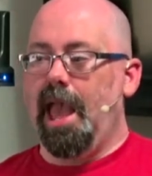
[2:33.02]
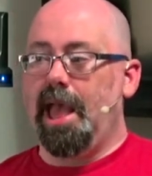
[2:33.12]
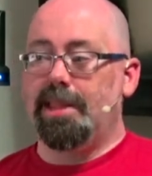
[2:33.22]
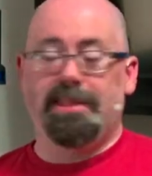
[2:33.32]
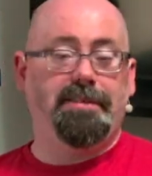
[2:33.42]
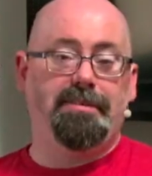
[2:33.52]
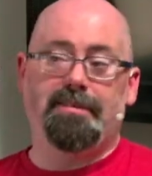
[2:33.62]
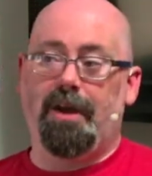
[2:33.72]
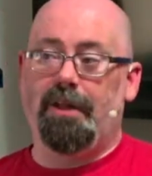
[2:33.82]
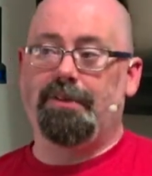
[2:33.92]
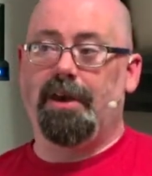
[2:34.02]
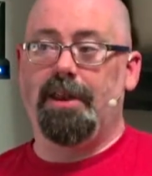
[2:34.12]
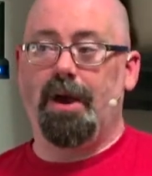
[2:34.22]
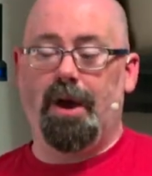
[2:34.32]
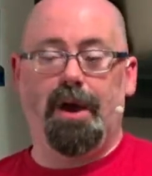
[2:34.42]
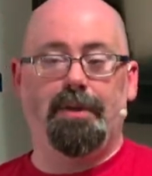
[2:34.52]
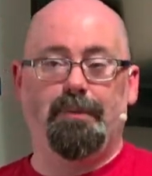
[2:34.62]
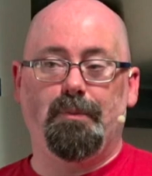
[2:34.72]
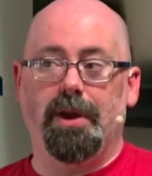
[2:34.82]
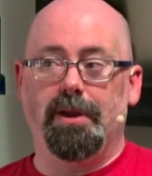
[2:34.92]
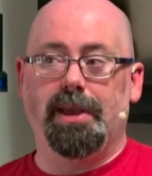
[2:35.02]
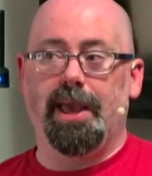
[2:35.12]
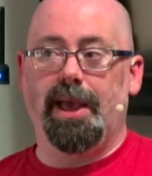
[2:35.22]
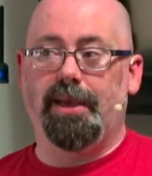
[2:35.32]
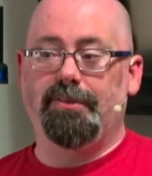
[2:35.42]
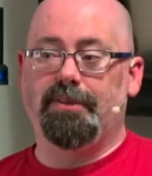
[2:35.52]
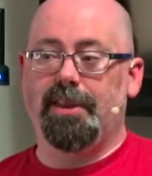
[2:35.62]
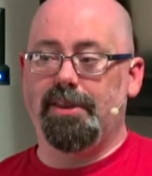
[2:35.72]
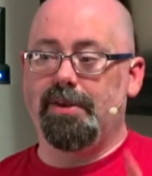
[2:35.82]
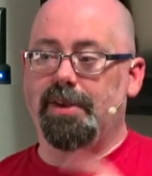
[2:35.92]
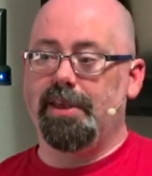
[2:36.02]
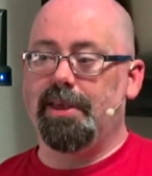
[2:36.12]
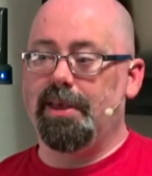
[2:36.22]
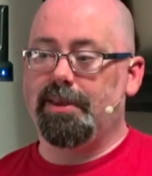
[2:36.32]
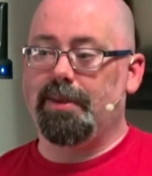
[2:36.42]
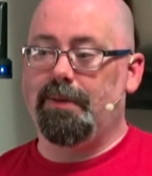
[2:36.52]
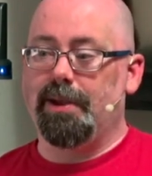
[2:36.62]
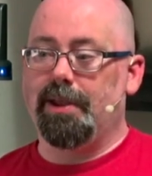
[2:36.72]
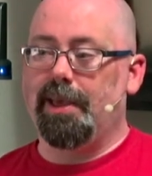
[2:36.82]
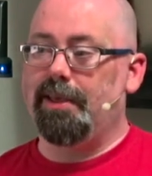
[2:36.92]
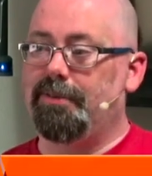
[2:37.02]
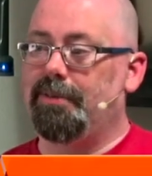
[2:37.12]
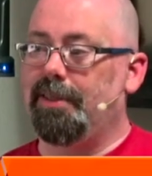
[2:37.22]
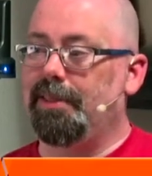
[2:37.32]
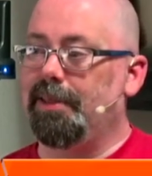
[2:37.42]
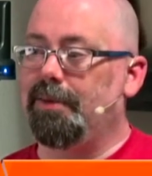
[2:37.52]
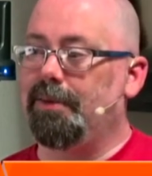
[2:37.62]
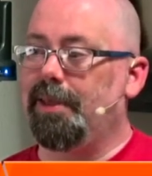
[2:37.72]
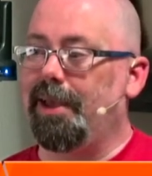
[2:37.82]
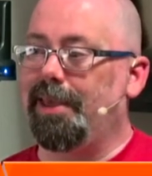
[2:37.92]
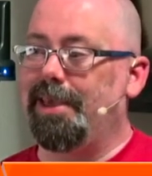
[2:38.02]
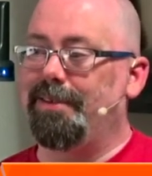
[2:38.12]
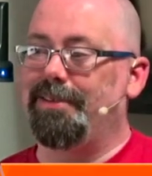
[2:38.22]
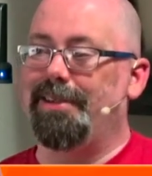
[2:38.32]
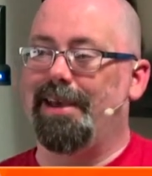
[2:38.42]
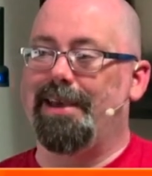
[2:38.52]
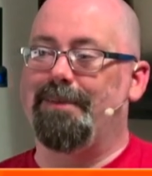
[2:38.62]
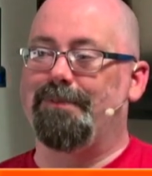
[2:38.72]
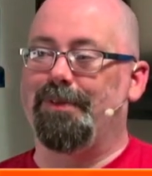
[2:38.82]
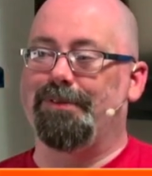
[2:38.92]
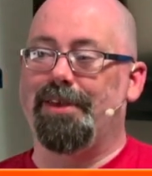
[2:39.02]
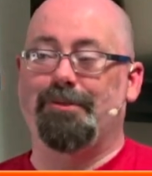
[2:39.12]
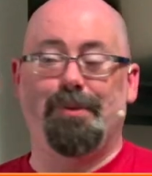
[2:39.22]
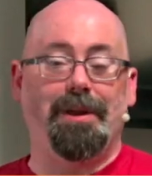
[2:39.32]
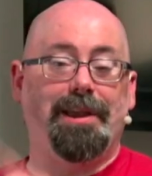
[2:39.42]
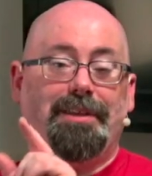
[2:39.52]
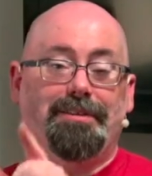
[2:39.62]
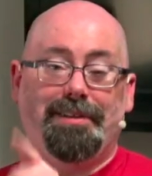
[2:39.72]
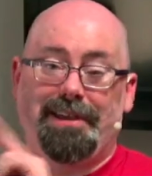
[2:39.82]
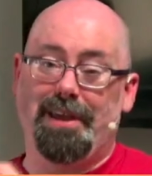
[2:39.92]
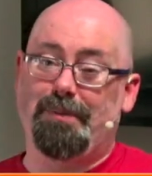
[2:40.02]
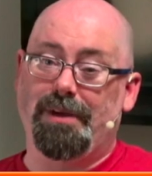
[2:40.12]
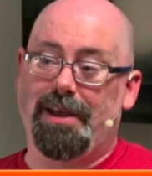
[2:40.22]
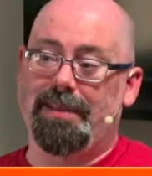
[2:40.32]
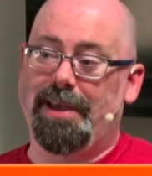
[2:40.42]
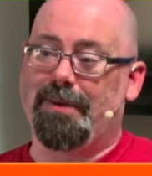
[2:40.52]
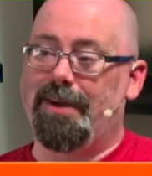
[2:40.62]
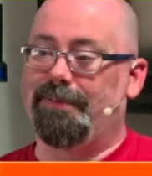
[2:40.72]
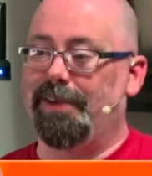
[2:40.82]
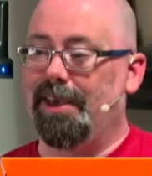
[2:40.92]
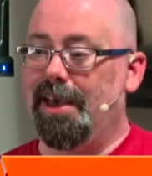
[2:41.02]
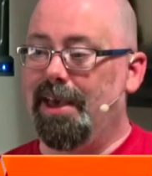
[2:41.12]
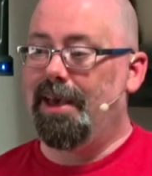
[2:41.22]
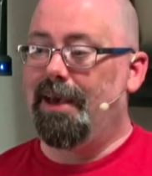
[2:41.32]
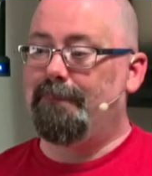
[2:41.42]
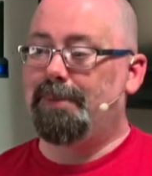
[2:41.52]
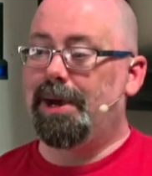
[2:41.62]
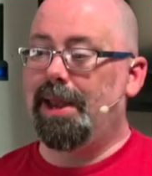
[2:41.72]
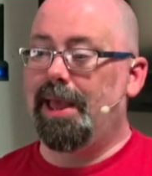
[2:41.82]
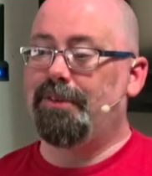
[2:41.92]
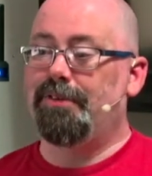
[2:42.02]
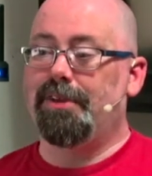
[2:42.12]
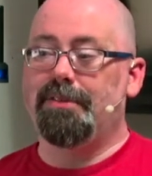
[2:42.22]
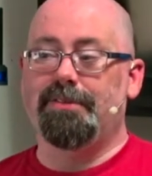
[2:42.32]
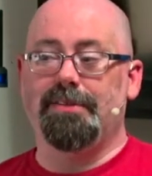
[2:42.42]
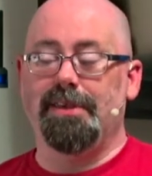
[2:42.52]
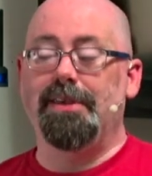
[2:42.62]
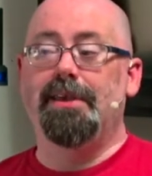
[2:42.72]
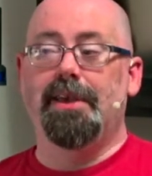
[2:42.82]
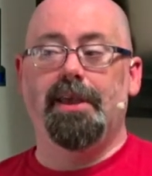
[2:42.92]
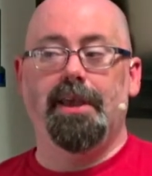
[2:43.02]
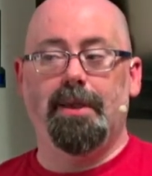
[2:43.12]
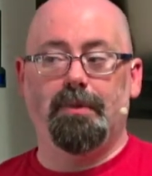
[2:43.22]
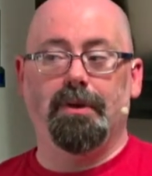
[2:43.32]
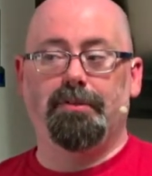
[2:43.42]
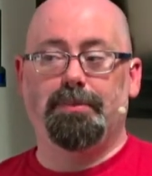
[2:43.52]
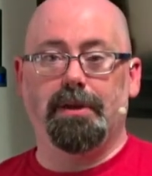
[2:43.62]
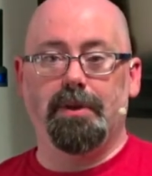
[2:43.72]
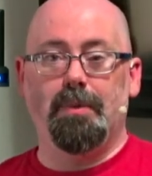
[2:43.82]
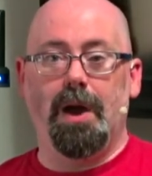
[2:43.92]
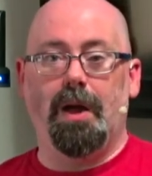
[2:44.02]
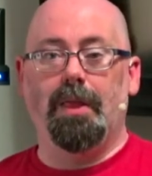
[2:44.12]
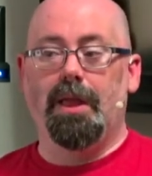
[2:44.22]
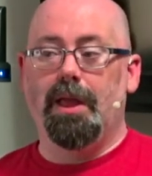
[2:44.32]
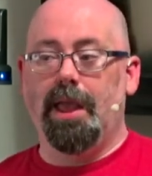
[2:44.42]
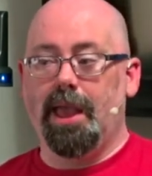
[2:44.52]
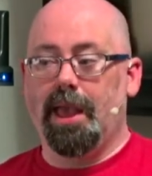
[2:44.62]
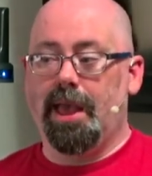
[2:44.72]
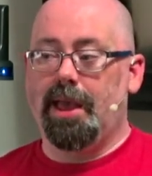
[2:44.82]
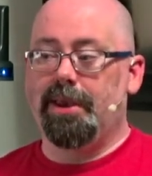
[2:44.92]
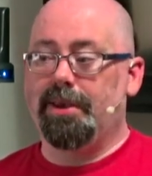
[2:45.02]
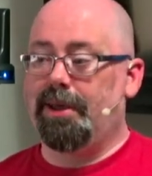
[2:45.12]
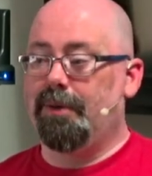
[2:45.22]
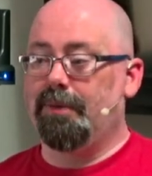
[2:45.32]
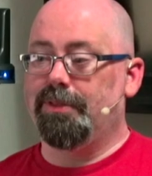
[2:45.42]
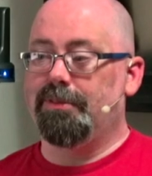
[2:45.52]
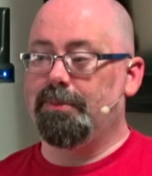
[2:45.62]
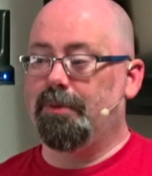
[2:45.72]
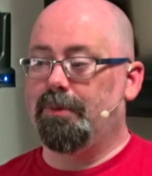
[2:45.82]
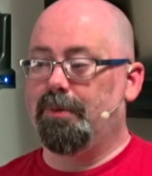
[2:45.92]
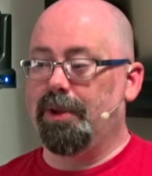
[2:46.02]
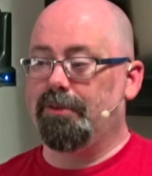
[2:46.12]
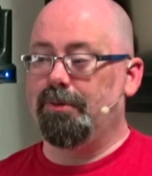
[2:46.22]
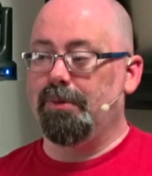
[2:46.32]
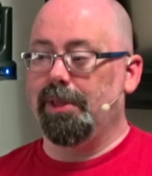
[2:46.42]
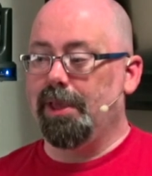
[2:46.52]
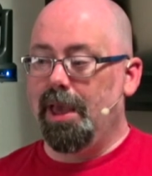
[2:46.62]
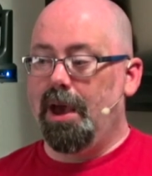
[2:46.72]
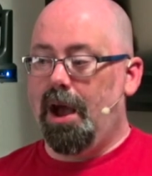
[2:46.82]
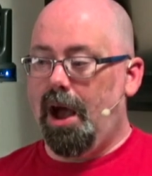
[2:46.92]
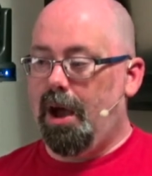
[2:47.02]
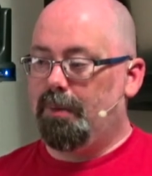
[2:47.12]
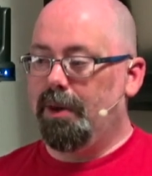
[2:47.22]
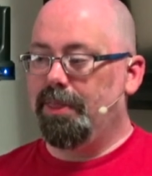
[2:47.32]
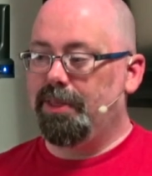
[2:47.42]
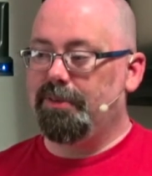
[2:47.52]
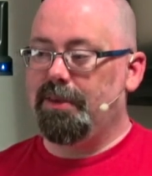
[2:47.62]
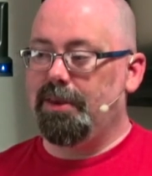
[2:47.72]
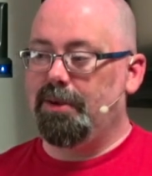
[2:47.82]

and this is all done on Wirecast, and you can get Wirecast, I think, yeah, geekazine.com/Wirecast. Got to work on that graphic. But as you can see, it works pretty well, and with some quick tooling. One of the things I